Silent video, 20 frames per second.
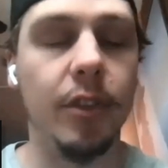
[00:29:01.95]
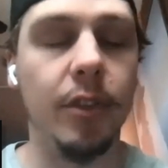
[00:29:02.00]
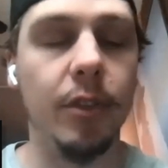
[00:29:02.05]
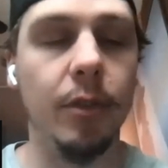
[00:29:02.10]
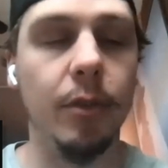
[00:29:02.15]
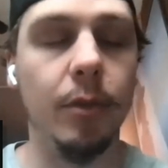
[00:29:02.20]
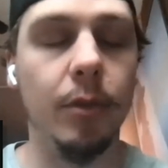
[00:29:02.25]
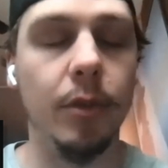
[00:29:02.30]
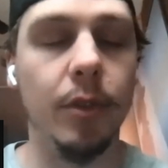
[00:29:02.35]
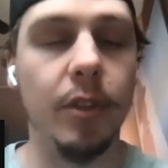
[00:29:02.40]

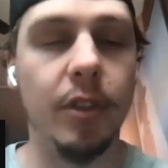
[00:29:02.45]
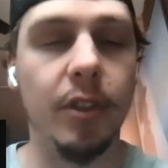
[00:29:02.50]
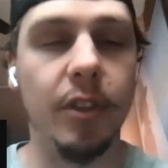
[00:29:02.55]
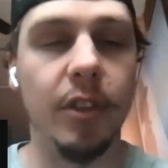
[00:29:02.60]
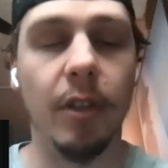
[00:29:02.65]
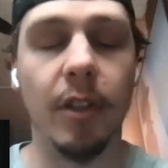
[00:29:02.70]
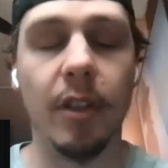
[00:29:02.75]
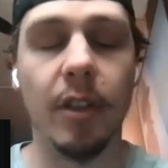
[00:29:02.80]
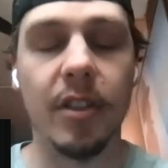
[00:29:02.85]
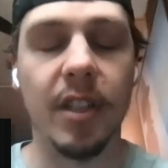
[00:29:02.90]
to
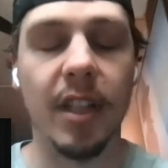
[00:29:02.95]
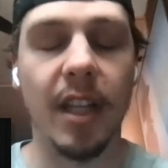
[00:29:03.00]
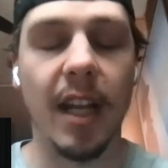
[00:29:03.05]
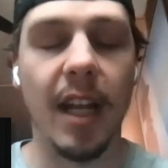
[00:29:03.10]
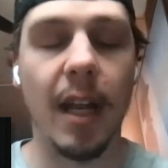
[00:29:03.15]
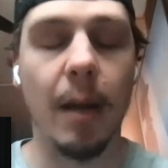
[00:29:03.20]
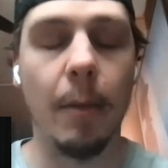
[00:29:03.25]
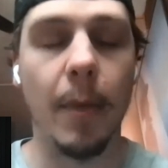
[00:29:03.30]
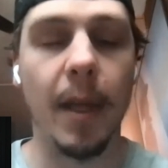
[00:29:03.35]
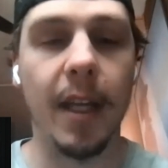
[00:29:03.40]
understand
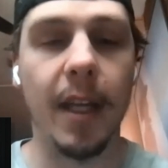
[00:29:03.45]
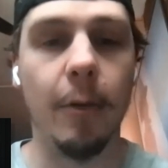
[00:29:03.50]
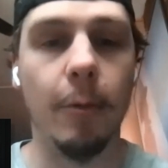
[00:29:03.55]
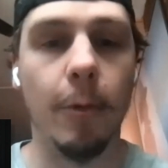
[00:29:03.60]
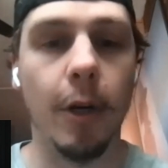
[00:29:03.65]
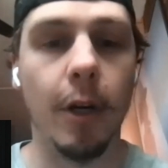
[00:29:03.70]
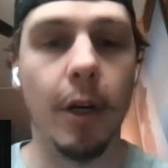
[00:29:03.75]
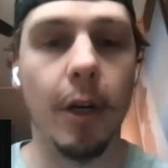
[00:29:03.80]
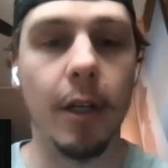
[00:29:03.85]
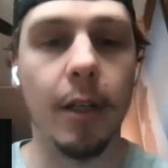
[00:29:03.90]
how to make it
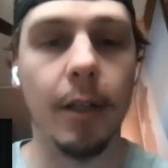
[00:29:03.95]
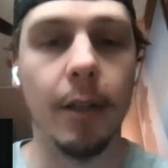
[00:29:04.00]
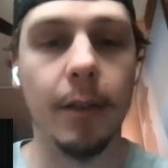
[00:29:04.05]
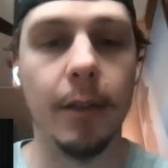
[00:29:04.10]
work.